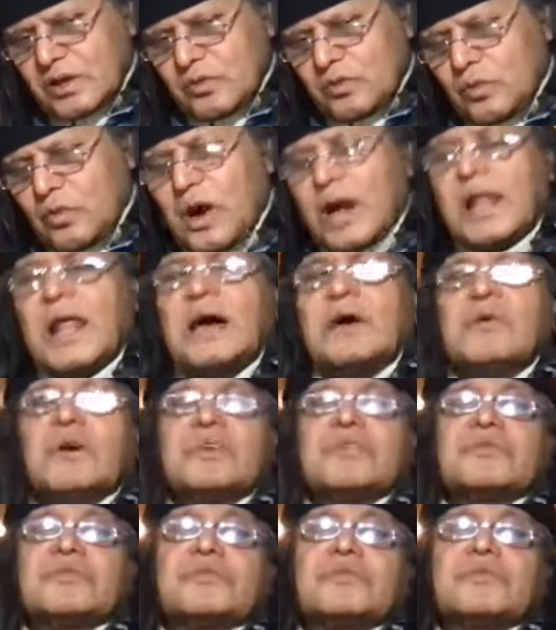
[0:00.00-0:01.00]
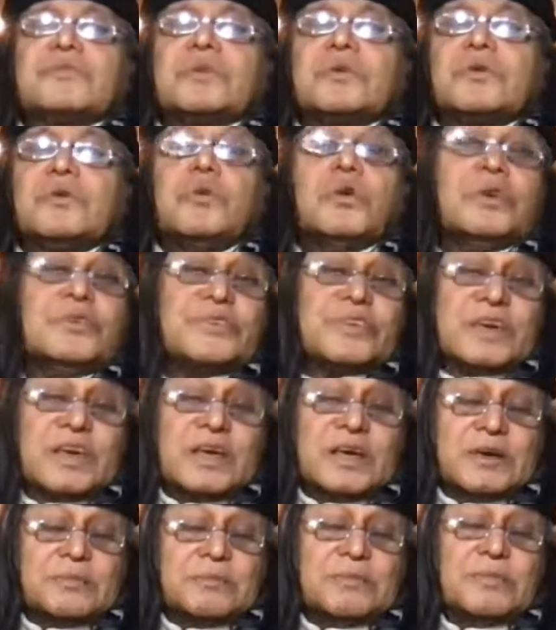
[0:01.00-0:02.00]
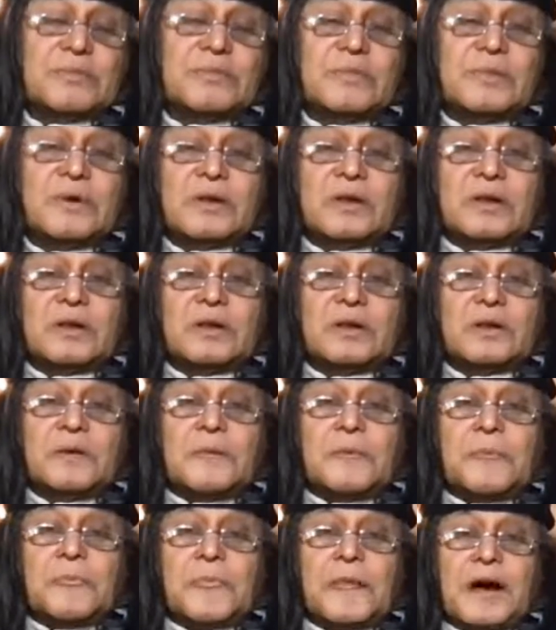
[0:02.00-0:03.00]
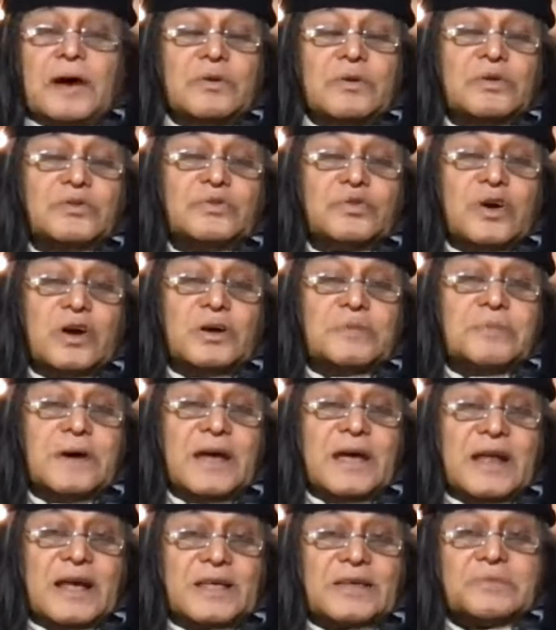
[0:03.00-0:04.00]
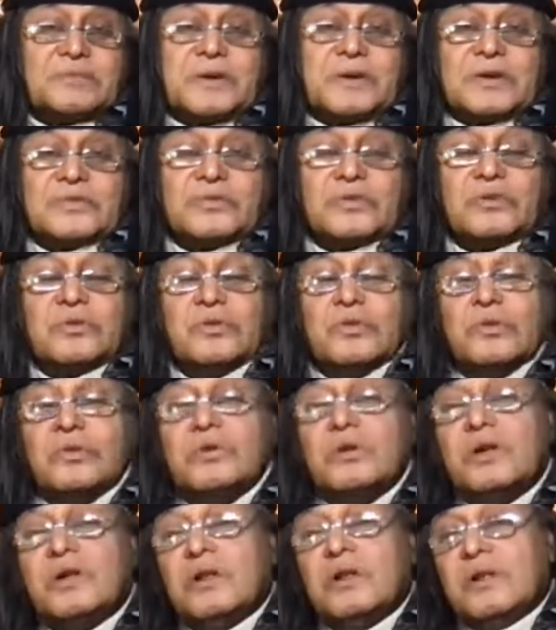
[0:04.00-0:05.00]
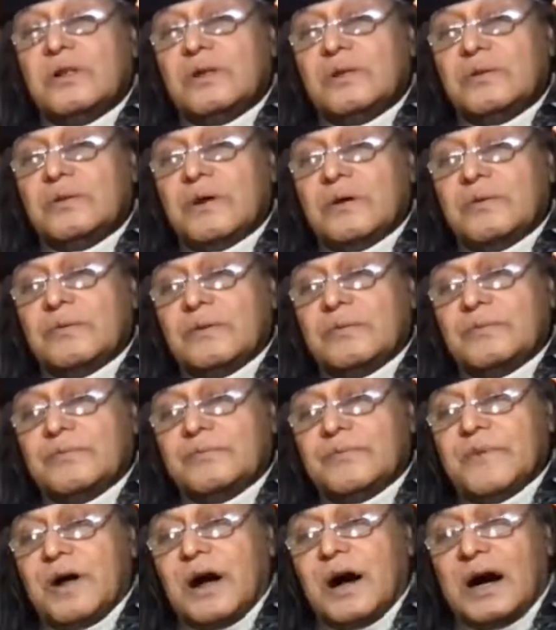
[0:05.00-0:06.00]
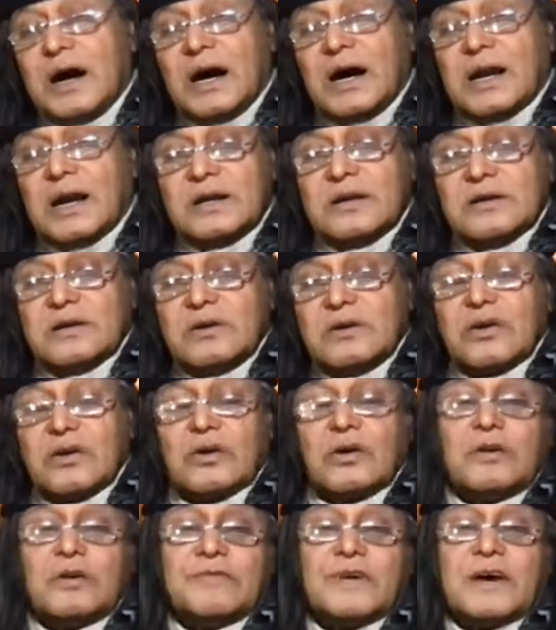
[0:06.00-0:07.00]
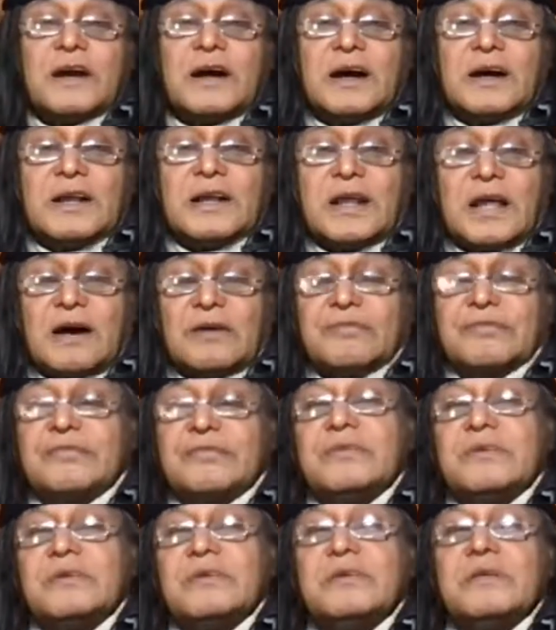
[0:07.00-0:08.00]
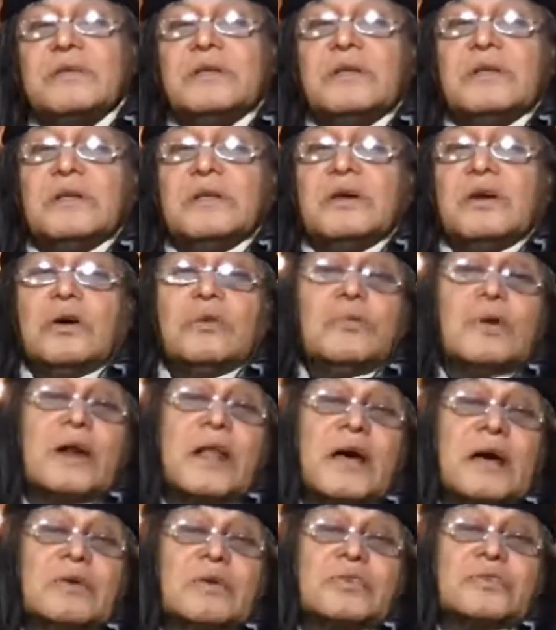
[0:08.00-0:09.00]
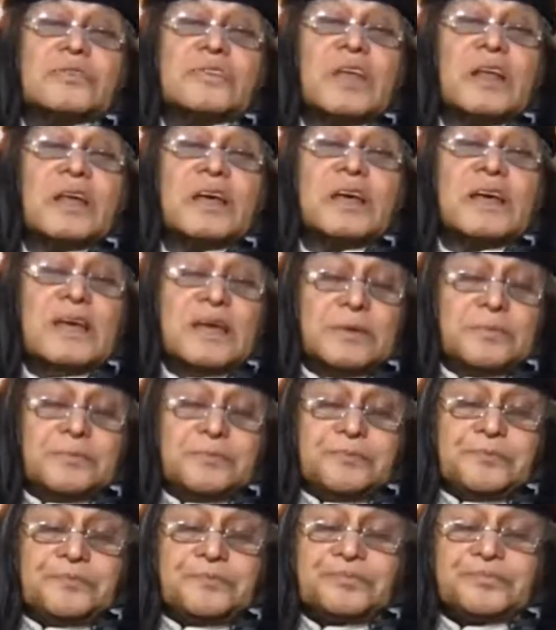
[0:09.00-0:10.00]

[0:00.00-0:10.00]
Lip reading: While I was quizzing him, I was joined by another person who heard or overheard enough of what I was telling him.